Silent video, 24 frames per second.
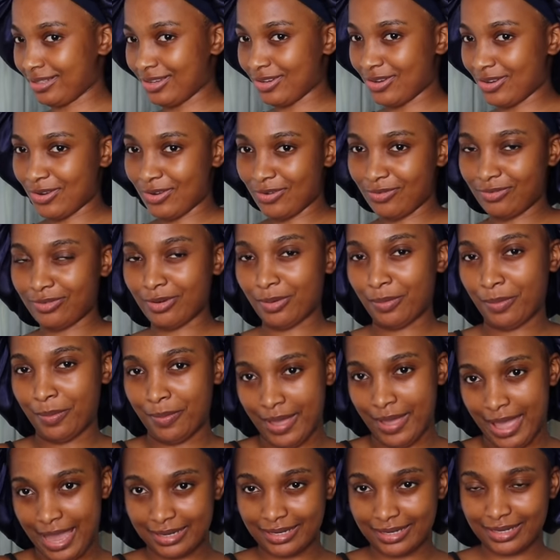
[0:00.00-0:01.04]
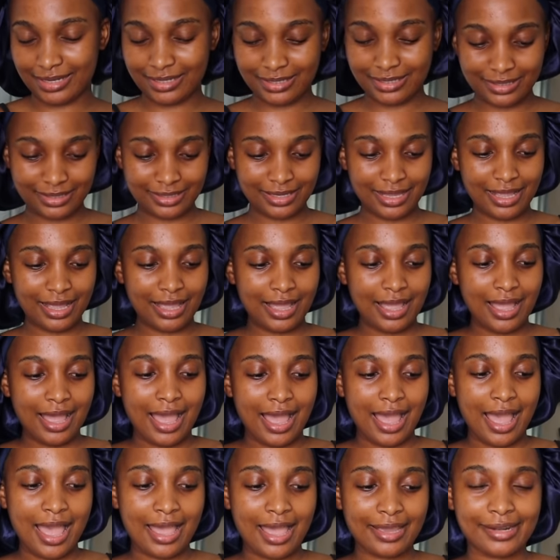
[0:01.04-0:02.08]
you know, from baddies,
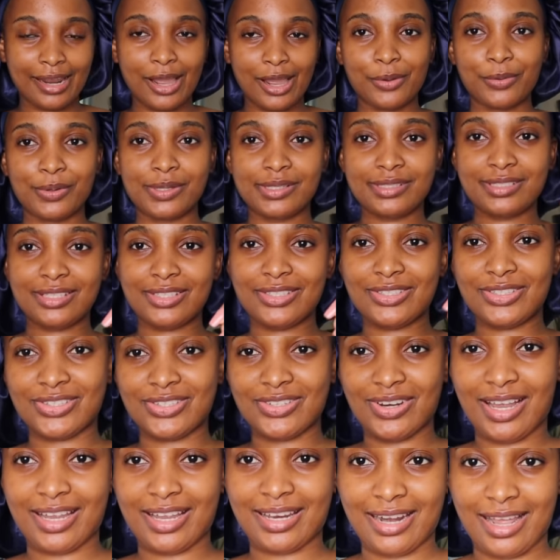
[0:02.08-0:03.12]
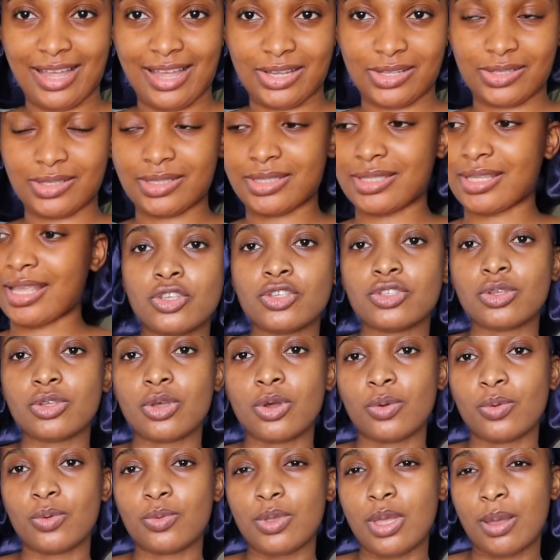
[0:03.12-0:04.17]
and I wanted to try it out.
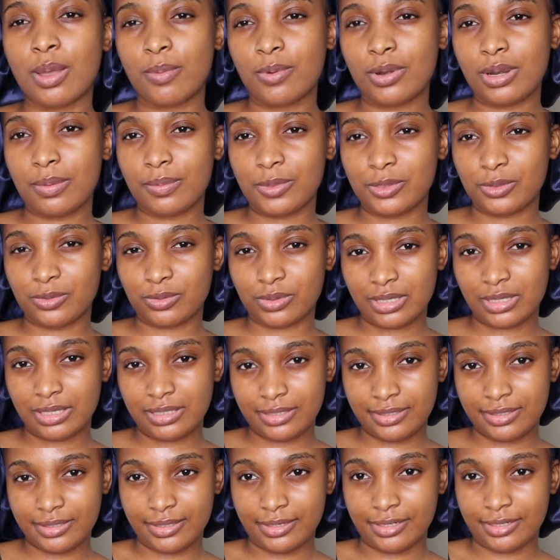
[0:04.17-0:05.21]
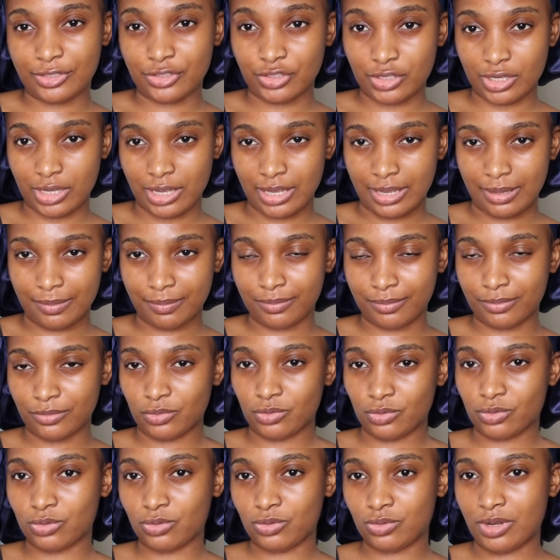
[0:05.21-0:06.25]
So we have one masungal sile njengam
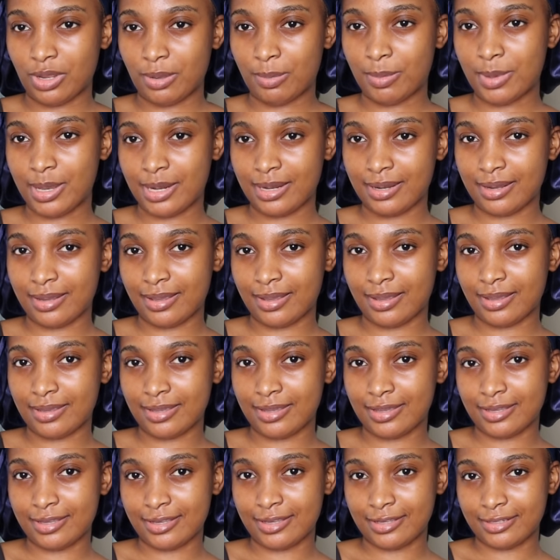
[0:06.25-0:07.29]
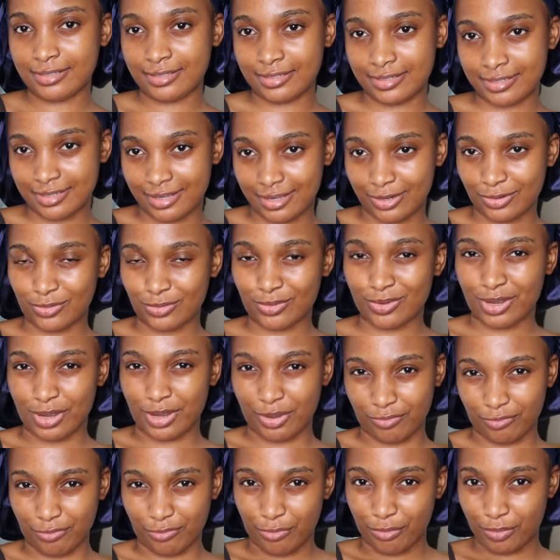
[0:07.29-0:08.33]
usunebele elthanda
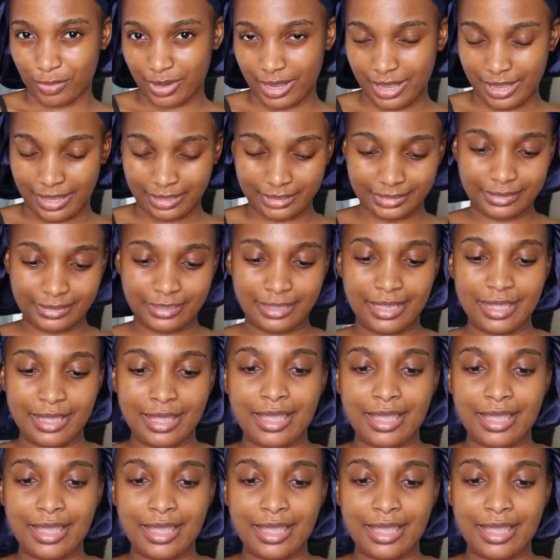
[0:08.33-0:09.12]
ukungavungahle.